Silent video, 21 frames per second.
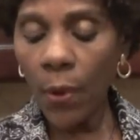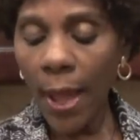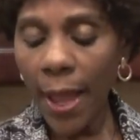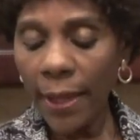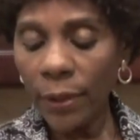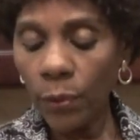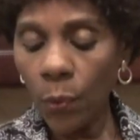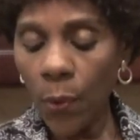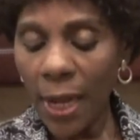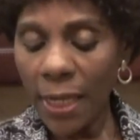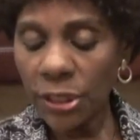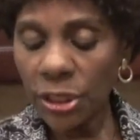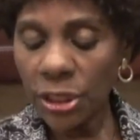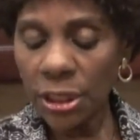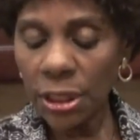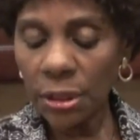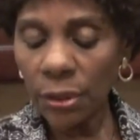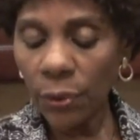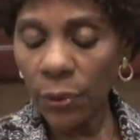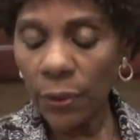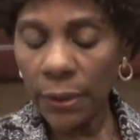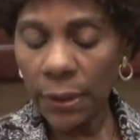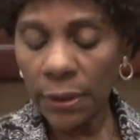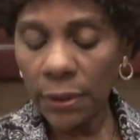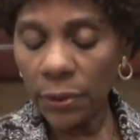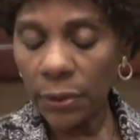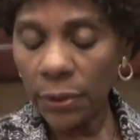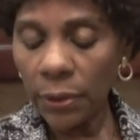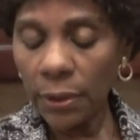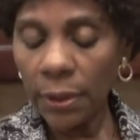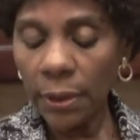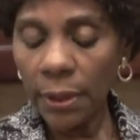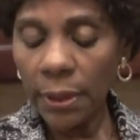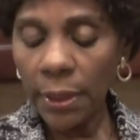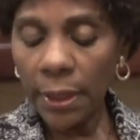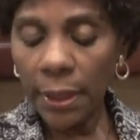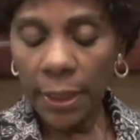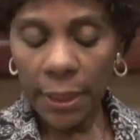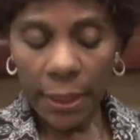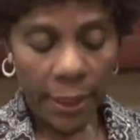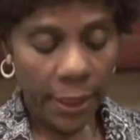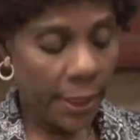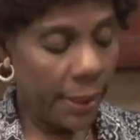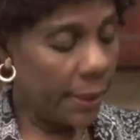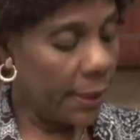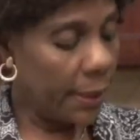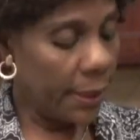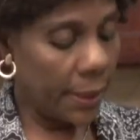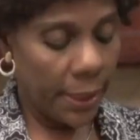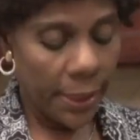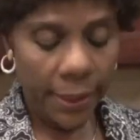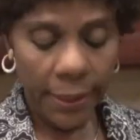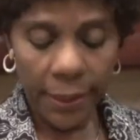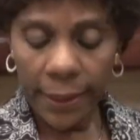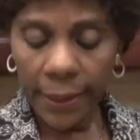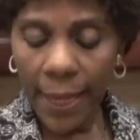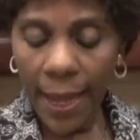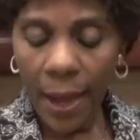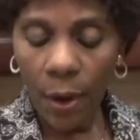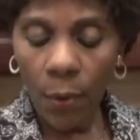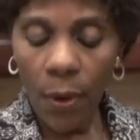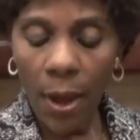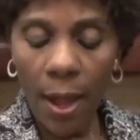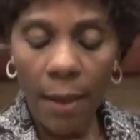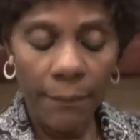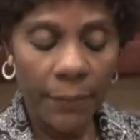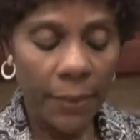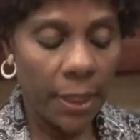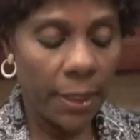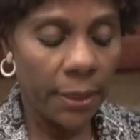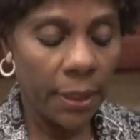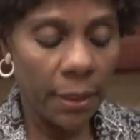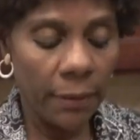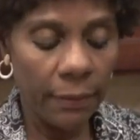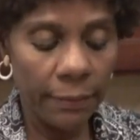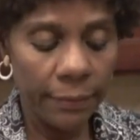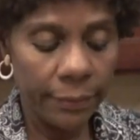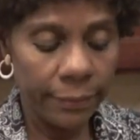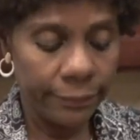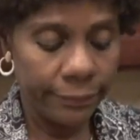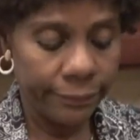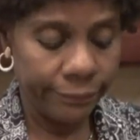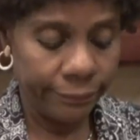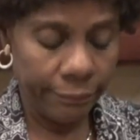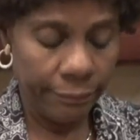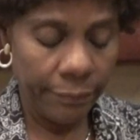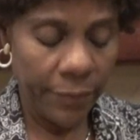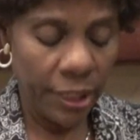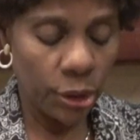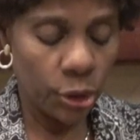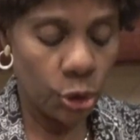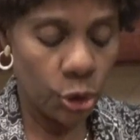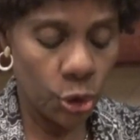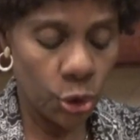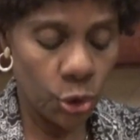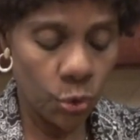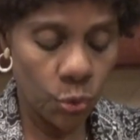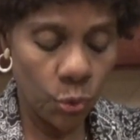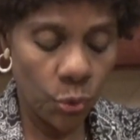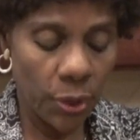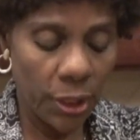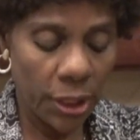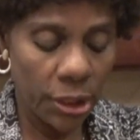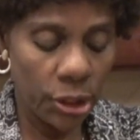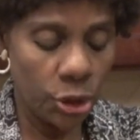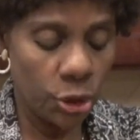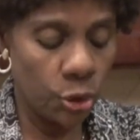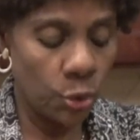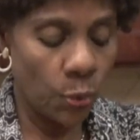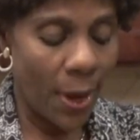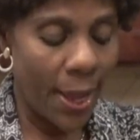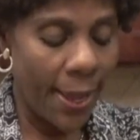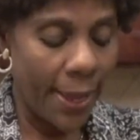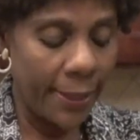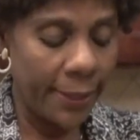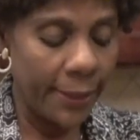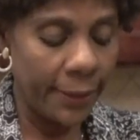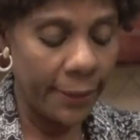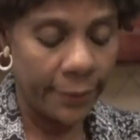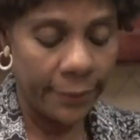I washed it earlier. And now I'm gonna make sure it's dry.